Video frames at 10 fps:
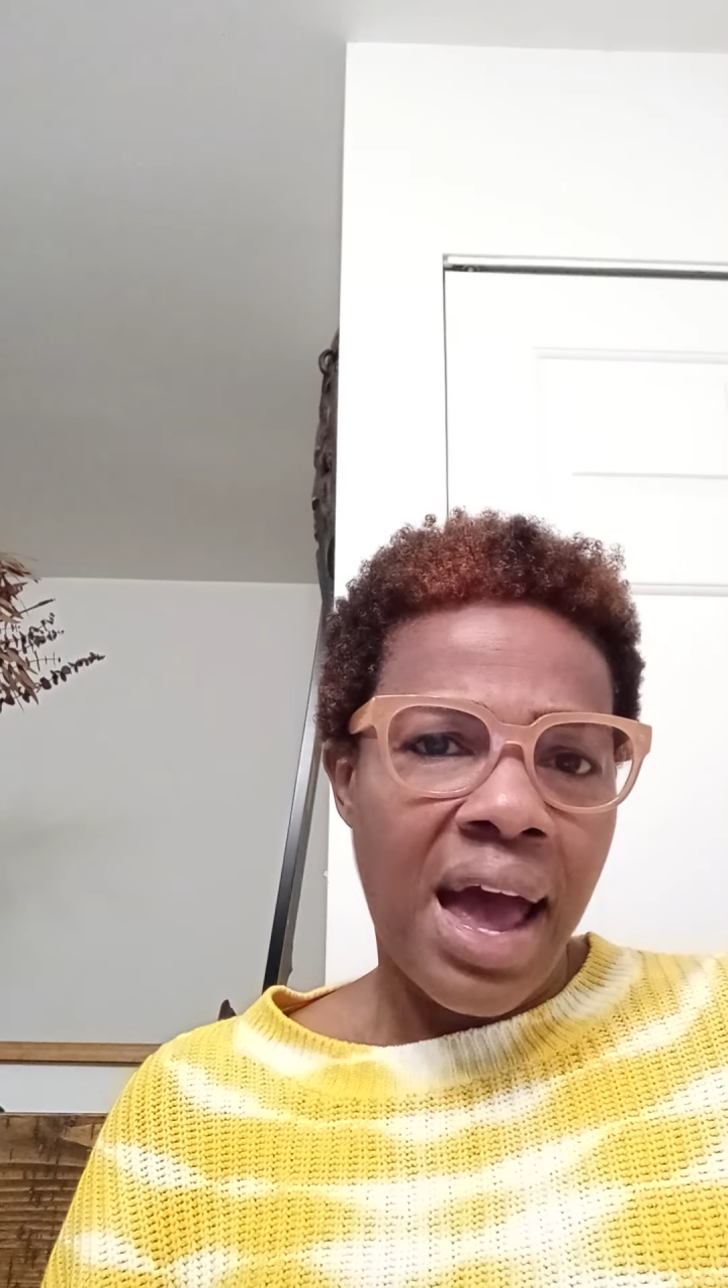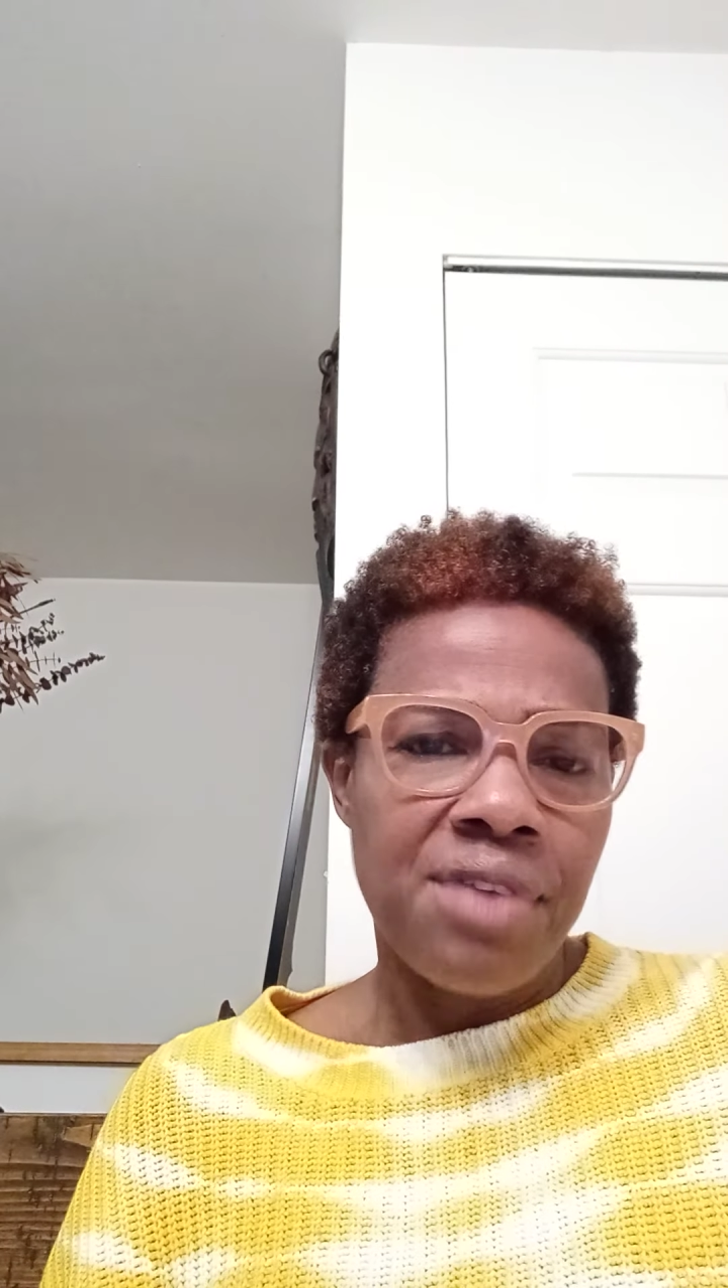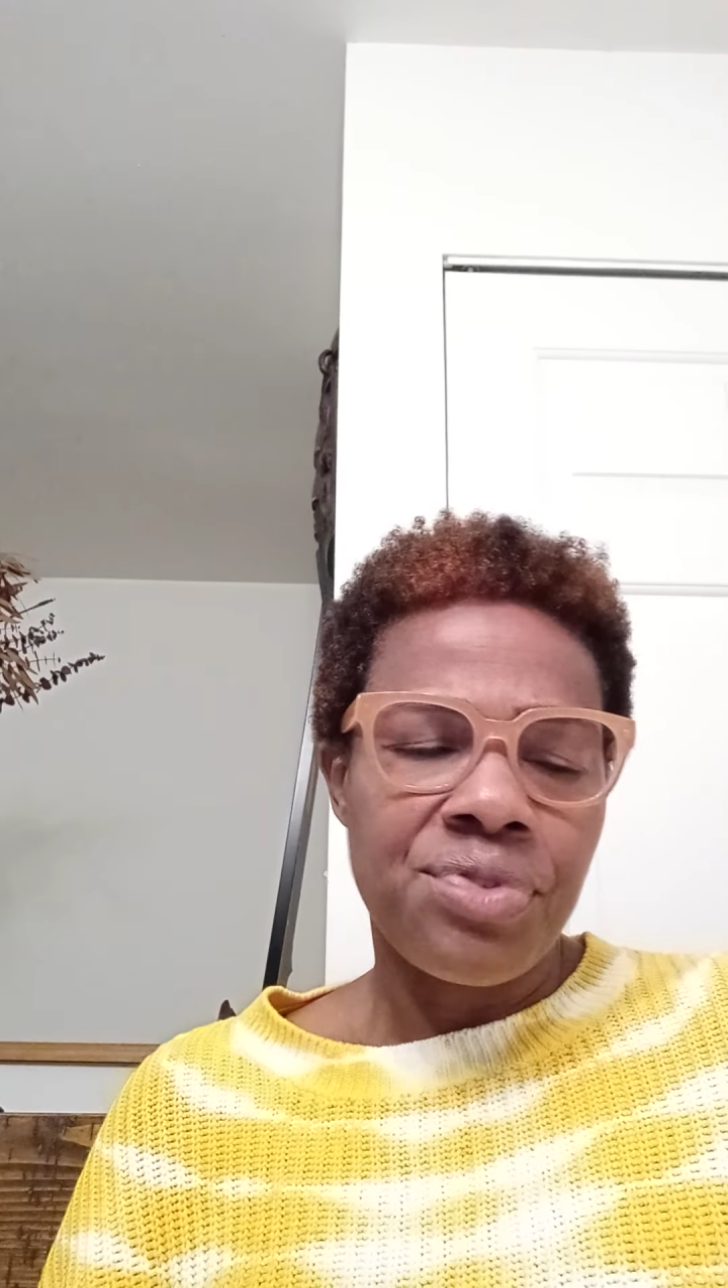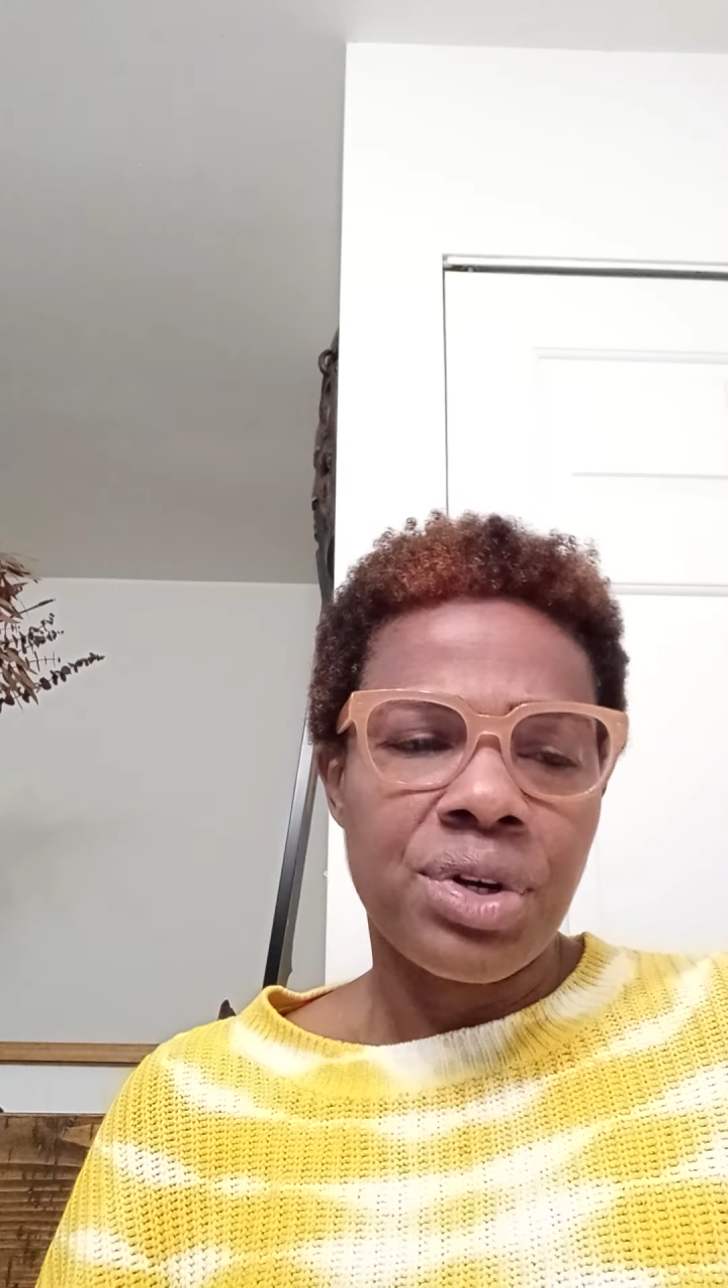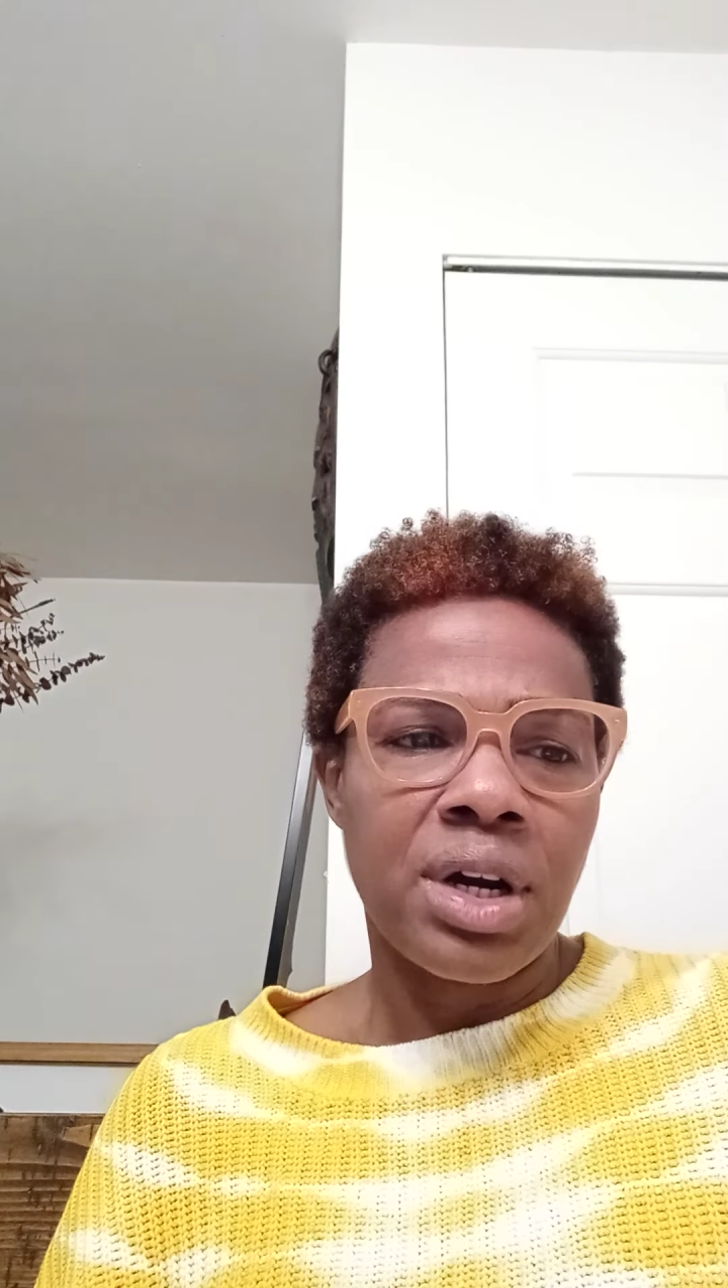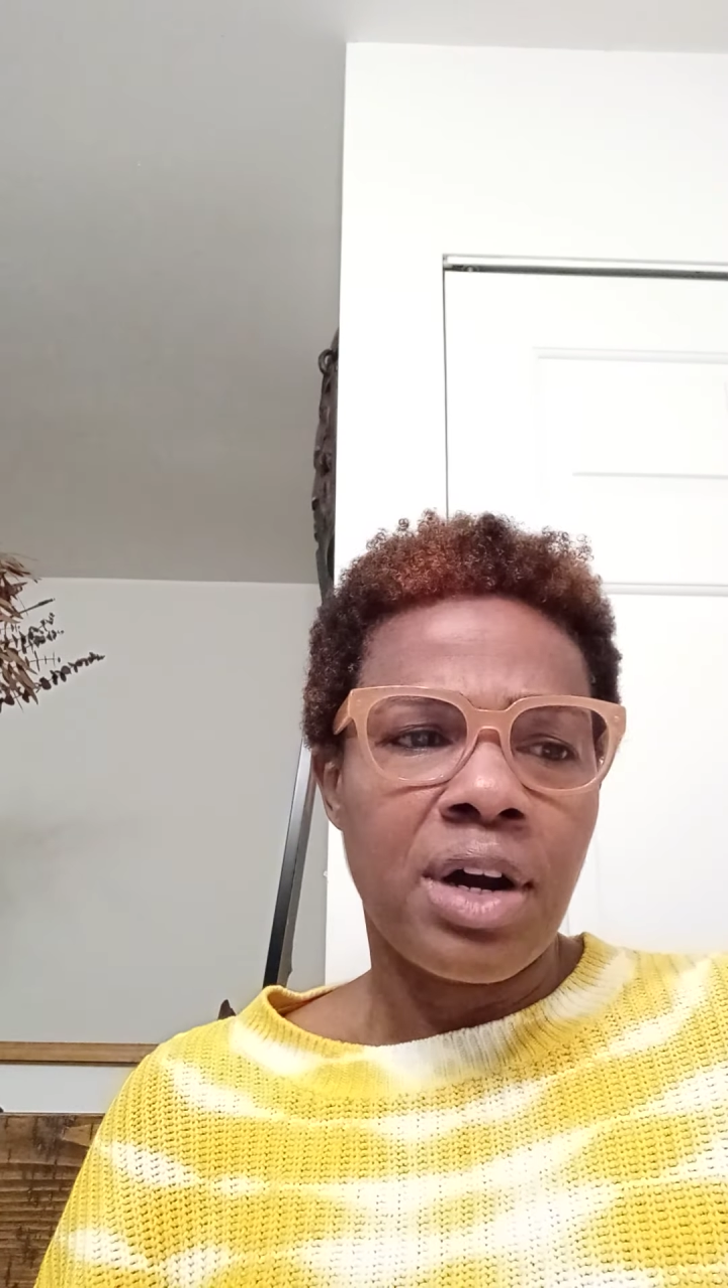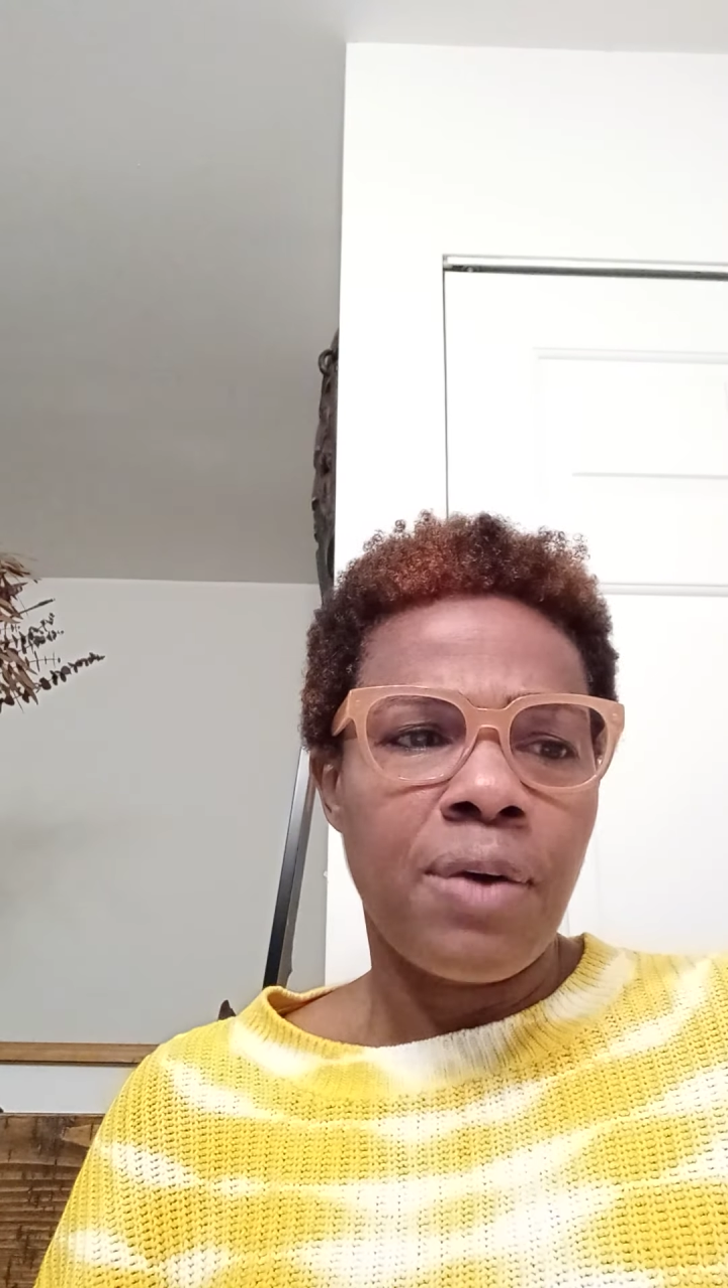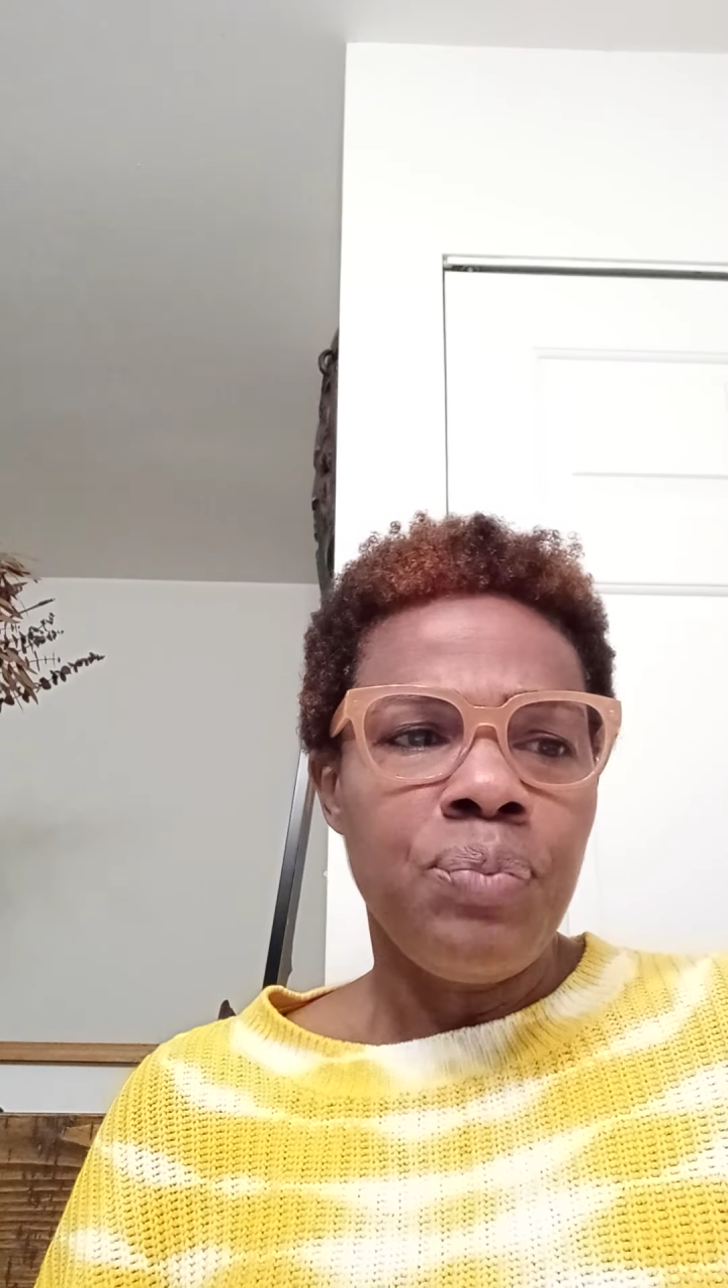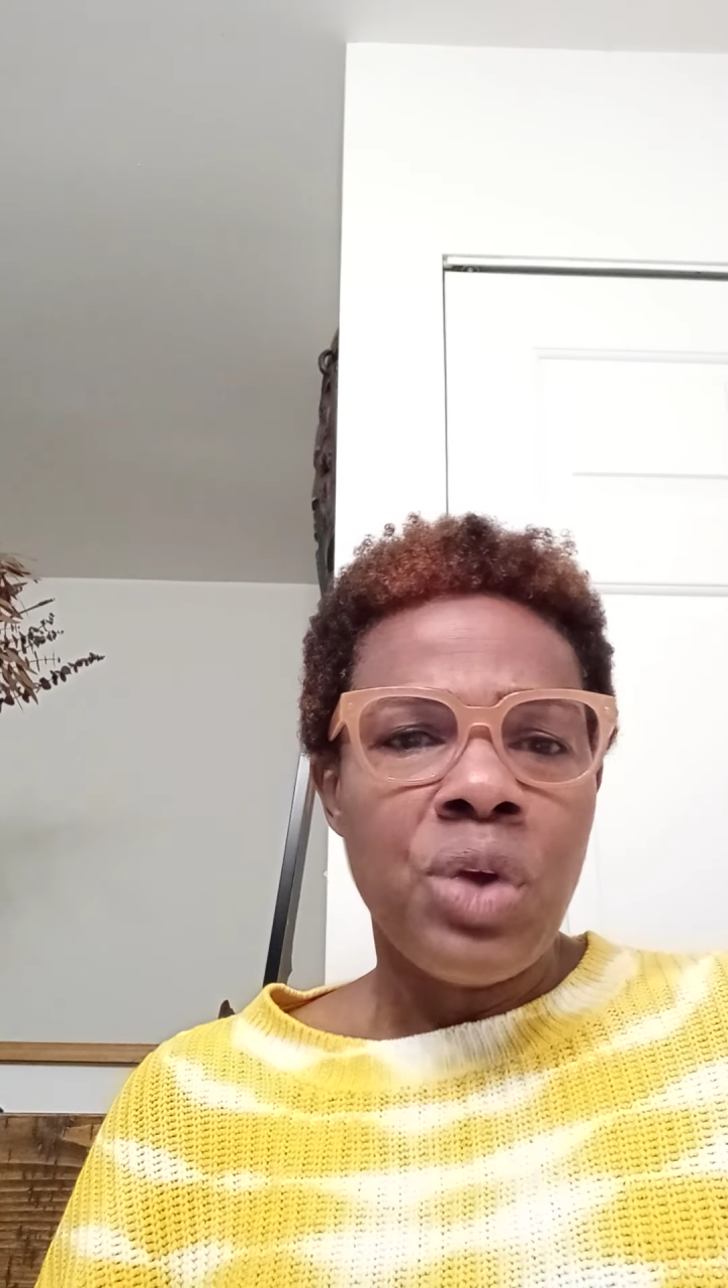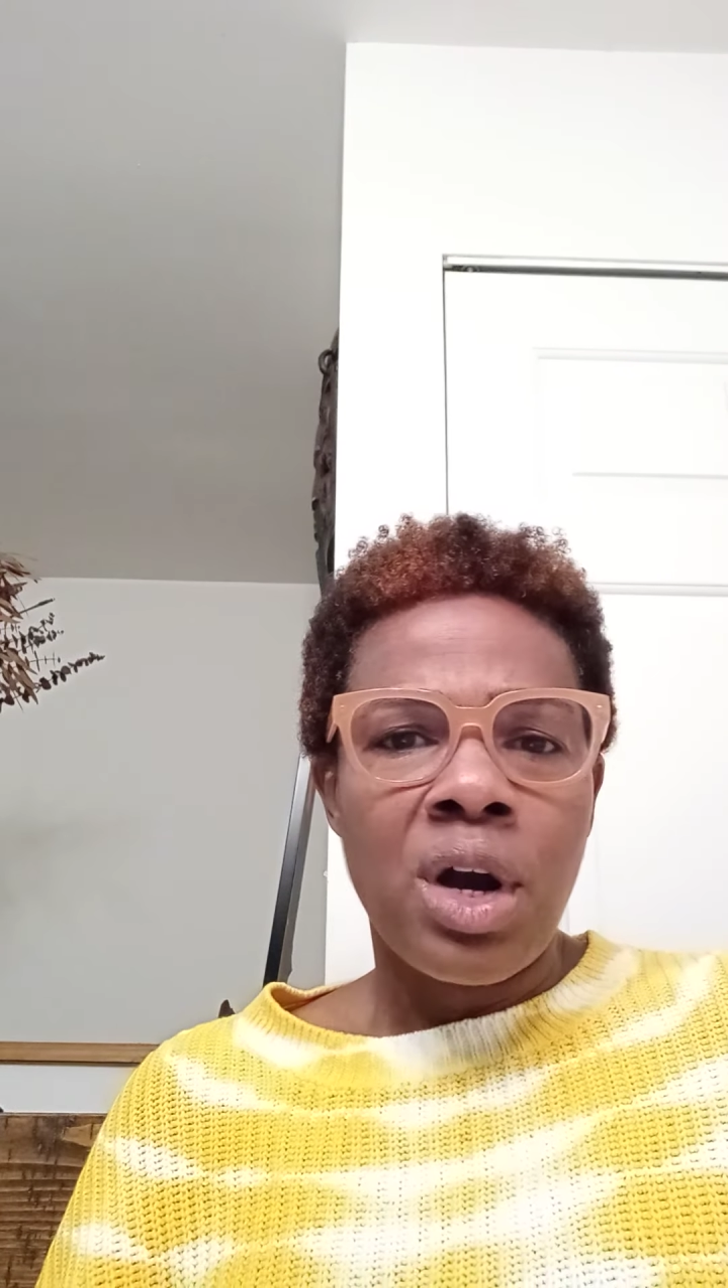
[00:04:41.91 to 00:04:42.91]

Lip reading: Africa,